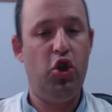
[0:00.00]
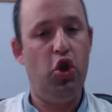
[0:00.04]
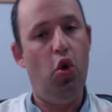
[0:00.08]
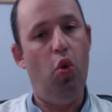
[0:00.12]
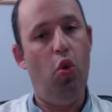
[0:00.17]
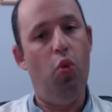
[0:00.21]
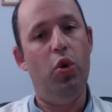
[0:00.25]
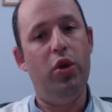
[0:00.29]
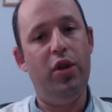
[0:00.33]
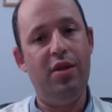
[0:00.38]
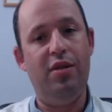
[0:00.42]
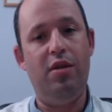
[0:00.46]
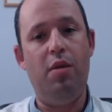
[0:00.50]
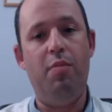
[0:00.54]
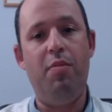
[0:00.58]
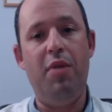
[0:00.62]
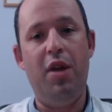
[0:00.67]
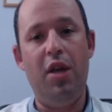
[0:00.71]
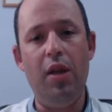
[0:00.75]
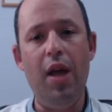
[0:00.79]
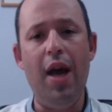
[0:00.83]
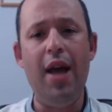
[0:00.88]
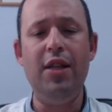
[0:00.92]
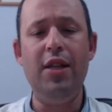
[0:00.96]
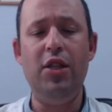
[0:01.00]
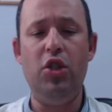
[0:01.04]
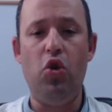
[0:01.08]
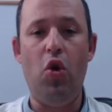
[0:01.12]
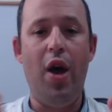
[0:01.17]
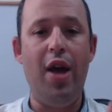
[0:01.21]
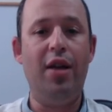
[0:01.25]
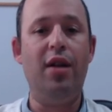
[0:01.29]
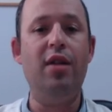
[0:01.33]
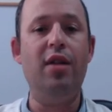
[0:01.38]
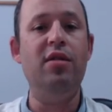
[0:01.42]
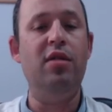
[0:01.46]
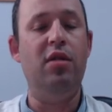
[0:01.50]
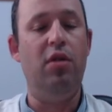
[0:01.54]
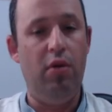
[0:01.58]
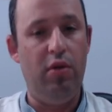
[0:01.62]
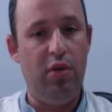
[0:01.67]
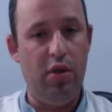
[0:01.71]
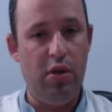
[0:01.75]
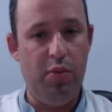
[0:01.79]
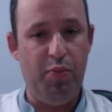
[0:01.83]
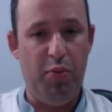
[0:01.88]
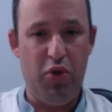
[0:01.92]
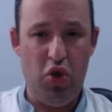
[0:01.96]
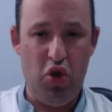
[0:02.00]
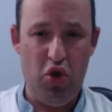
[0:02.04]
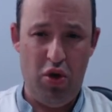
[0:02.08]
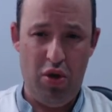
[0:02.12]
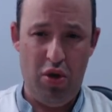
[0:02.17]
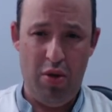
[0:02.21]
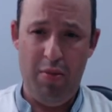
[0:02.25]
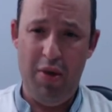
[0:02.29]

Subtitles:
So what is the main line? So I consider this position